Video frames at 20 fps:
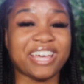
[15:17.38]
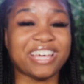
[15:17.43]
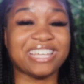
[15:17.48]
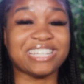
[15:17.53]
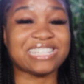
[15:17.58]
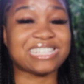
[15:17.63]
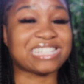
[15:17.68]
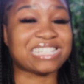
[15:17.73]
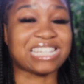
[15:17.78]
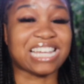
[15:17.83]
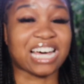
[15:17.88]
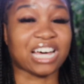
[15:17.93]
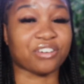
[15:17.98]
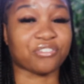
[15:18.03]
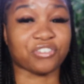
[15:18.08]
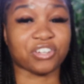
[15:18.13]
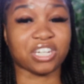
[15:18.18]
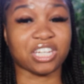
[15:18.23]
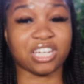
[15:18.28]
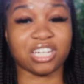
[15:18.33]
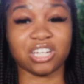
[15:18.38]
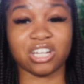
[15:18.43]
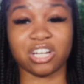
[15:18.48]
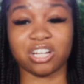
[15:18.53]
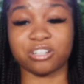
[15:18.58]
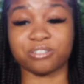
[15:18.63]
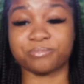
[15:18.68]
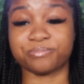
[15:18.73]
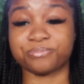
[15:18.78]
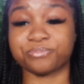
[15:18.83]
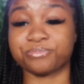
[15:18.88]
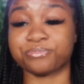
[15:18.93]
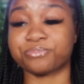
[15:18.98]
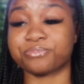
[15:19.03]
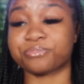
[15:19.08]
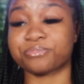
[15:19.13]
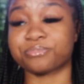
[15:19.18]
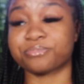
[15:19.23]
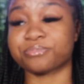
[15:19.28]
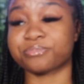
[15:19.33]
It's not funny at all.
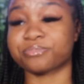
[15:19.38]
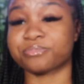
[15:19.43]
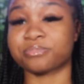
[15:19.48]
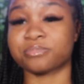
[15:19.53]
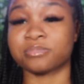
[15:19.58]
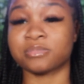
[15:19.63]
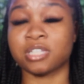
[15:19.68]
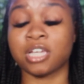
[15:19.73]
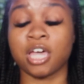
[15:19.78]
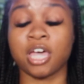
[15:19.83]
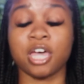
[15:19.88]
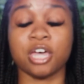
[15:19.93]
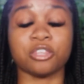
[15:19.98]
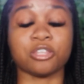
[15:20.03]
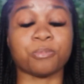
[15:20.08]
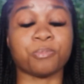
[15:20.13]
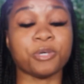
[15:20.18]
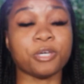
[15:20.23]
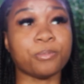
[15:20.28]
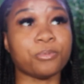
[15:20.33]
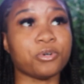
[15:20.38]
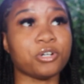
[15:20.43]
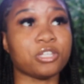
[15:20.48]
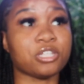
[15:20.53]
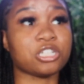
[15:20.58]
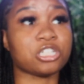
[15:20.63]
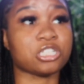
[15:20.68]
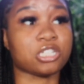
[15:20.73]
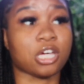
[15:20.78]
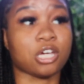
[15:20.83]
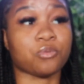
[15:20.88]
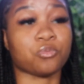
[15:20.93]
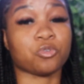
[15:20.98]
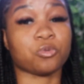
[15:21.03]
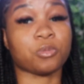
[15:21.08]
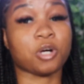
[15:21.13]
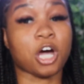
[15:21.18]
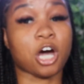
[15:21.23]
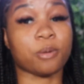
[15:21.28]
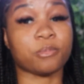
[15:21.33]
The people in the shade
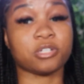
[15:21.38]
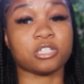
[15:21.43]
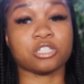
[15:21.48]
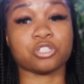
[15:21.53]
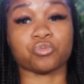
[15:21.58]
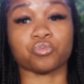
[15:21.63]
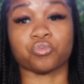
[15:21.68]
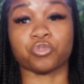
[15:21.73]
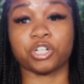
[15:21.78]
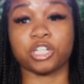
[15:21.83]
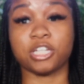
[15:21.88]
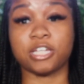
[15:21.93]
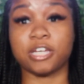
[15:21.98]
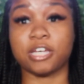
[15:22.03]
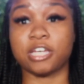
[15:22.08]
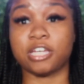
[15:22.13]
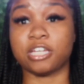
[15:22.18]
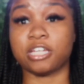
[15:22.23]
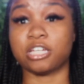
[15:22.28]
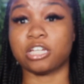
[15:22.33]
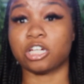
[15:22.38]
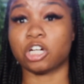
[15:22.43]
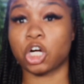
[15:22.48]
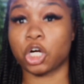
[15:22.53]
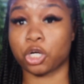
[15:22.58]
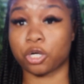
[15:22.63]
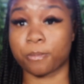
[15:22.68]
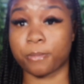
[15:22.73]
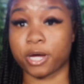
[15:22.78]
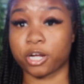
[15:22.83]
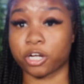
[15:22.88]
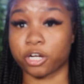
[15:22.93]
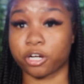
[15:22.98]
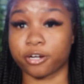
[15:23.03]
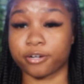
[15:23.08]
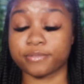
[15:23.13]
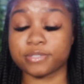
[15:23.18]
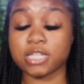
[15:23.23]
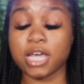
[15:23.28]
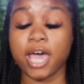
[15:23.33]
room comments really irk my
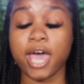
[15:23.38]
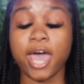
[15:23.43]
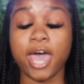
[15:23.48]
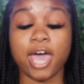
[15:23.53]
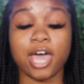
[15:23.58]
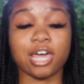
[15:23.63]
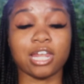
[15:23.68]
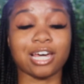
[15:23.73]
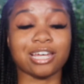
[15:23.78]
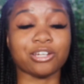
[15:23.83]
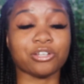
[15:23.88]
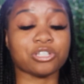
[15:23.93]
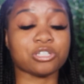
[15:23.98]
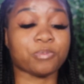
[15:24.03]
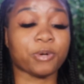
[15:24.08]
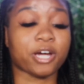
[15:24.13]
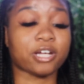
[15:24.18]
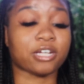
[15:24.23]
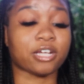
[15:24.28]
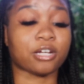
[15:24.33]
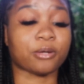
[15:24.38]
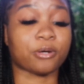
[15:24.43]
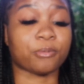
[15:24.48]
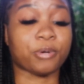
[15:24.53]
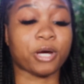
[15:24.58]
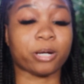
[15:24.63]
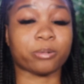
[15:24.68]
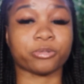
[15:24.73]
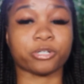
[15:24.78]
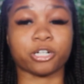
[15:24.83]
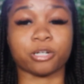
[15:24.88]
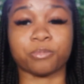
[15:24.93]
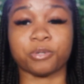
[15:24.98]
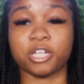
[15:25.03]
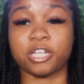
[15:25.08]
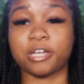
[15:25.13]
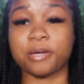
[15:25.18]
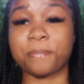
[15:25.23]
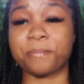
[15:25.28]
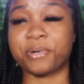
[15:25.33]
nerves. And I know this is probably not an unpopular
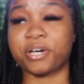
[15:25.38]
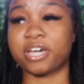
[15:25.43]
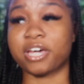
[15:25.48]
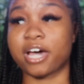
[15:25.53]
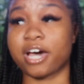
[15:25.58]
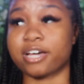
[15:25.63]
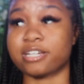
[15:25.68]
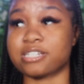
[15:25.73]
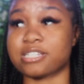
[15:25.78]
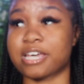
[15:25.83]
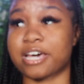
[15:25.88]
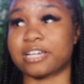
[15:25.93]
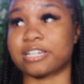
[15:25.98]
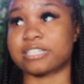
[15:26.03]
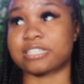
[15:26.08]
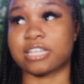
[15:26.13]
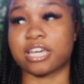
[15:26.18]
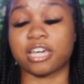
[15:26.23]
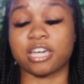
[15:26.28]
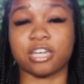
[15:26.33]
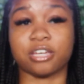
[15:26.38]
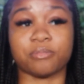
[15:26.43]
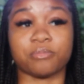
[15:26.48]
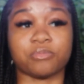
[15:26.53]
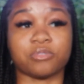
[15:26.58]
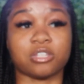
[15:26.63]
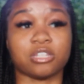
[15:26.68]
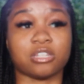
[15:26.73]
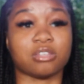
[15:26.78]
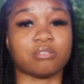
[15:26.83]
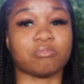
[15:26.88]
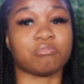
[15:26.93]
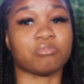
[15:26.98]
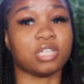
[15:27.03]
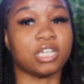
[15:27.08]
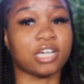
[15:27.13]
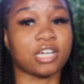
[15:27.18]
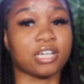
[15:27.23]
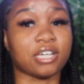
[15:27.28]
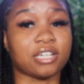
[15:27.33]
opinion, but I just had to say it
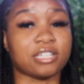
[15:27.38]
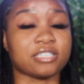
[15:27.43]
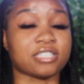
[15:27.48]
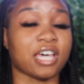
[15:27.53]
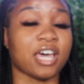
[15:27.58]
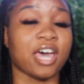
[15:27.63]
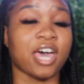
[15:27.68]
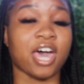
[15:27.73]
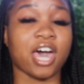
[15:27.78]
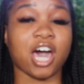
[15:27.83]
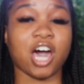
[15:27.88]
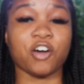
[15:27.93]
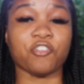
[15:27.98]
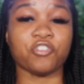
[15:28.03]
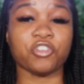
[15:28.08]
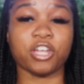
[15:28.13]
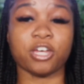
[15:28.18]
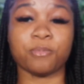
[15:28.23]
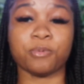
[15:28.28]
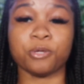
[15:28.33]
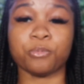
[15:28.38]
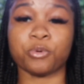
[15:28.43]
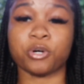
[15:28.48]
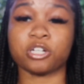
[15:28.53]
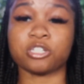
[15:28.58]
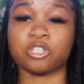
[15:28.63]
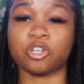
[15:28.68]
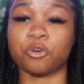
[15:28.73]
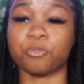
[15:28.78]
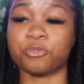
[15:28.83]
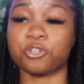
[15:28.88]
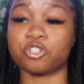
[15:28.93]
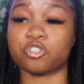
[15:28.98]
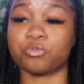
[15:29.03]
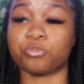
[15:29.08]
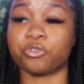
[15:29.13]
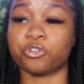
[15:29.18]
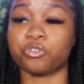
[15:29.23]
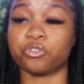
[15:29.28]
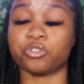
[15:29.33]
because I feel like people are so
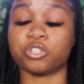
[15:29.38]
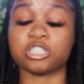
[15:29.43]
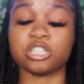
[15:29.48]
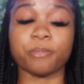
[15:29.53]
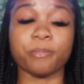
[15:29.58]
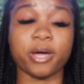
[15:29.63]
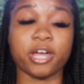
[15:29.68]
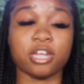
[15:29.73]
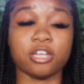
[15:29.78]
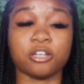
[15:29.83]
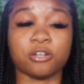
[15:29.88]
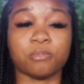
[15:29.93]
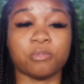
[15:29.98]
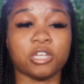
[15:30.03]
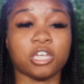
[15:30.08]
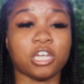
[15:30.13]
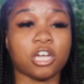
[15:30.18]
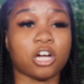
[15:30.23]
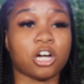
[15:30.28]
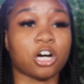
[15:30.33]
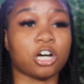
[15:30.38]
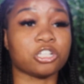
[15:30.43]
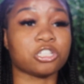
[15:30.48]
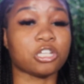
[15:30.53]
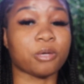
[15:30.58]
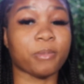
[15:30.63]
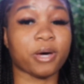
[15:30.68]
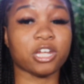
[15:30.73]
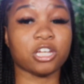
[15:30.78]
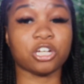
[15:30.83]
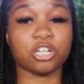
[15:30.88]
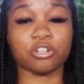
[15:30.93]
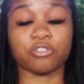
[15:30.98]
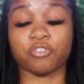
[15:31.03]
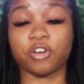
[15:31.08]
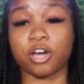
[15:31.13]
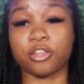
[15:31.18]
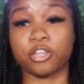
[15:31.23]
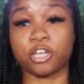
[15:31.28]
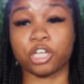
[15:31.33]
miserable. Somebody could have
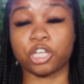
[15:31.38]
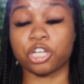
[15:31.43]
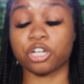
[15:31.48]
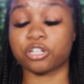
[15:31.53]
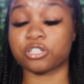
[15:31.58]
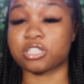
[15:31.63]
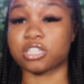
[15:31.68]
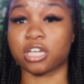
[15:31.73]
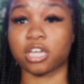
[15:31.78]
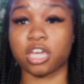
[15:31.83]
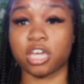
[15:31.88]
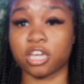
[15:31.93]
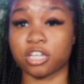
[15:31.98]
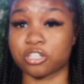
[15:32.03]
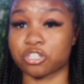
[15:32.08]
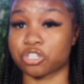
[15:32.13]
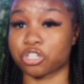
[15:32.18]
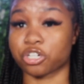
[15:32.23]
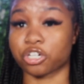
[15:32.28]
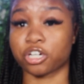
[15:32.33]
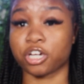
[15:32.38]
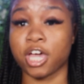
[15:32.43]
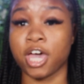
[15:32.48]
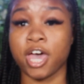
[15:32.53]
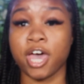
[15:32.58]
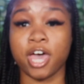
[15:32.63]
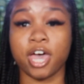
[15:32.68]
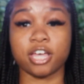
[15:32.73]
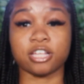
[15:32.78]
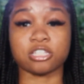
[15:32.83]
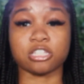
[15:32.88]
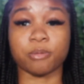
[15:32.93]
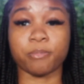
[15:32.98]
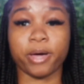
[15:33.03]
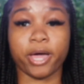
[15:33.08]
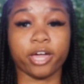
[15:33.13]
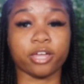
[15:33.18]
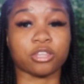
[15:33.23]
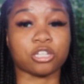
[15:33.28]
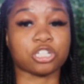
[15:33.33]
found the cure to cancer, and
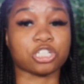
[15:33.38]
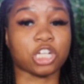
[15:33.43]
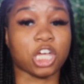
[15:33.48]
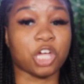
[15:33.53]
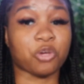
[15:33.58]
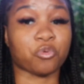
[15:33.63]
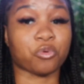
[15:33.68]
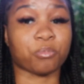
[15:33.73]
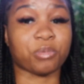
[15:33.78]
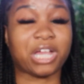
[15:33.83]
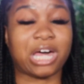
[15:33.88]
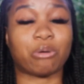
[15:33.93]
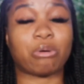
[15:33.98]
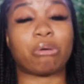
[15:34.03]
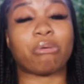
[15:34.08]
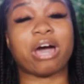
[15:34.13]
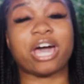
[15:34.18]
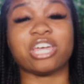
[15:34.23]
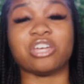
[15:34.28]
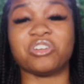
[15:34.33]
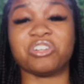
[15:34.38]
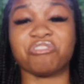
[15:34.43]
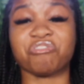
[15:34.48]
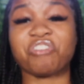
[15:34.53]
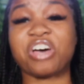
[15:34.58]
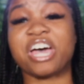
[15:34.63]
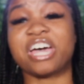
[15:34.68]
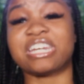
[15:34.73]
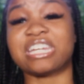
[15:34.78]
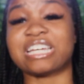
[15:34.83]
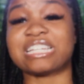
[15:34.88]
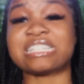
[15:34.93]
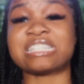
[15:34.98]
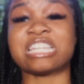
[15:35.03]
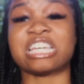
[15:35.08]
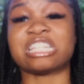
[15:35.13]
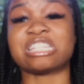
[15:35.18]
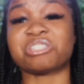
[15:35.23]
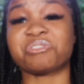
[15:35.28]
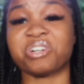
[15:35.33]
somebody in the shade room be like, well, why you didn't find that
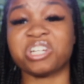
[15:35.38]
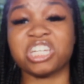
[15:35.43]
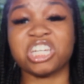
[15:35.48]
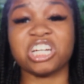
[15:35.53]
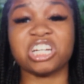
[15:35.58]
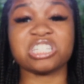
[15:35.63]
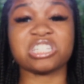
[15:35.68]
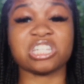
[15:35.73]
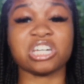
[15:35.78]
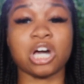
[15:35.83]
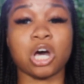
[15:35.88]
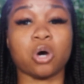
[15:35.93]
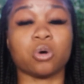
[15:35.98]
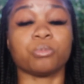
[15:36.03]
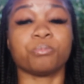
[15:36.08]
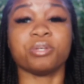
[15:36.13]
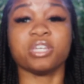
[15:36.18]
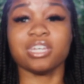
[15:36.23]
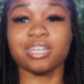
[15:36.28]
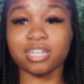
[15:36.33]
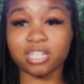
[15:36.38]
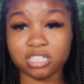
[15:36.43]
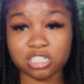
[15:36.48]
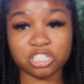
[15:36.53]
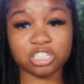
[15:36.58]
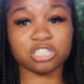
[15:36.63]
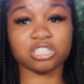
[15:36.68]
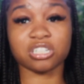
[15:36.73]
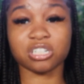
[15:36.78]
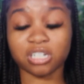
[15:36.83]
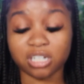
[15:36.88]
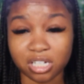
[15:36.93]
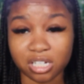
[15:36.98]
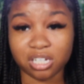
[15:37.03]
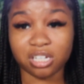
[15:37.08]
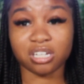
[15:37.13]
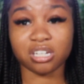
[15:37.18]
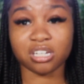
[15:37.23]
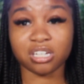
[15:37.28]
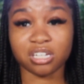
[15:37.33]
10, 20 years ago? Bitch.
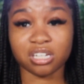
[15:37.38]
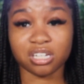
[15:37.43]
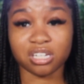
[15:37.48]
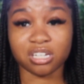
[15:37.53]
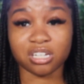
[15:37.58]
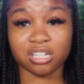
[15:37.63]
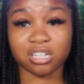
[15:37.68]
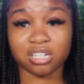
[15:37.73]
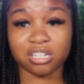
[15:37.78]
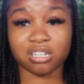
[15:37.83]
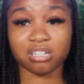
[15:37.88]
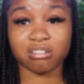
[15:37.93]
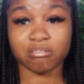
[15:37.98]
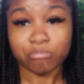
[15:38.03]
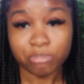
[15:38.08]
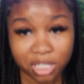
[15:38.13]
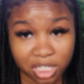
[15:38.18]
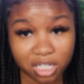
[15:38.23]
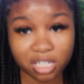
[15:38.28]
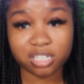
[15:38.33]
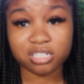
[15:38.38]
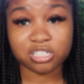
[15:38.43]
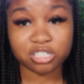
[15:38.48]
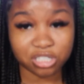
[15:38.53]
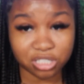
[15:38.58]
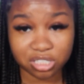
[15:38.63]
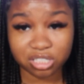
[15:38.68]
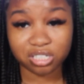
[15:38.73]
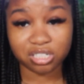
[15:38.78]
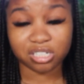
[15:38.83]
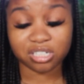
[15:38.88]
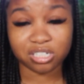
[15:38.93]
Bitch.